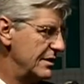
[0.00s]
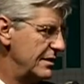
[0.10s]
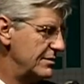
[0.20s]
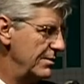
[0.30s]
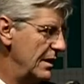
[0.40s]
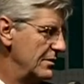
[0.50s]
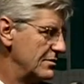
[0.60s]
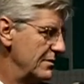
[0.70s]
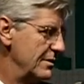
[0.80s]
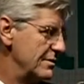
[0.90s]
it explodes,
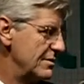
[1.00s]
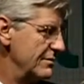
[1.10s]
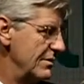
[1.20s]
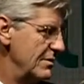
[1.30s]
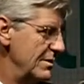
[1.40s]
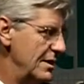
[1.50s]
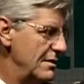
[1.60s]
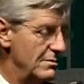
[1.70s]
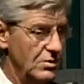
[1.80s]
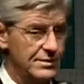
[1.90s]
whether it's convertible
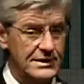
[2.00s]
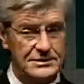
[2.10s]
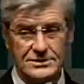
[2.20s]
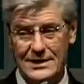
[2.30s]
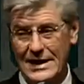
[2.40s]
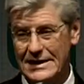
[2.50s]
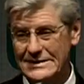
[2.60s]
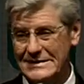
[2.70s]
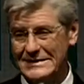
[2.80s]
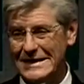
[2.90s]
automobiles or
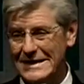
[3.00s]
houses.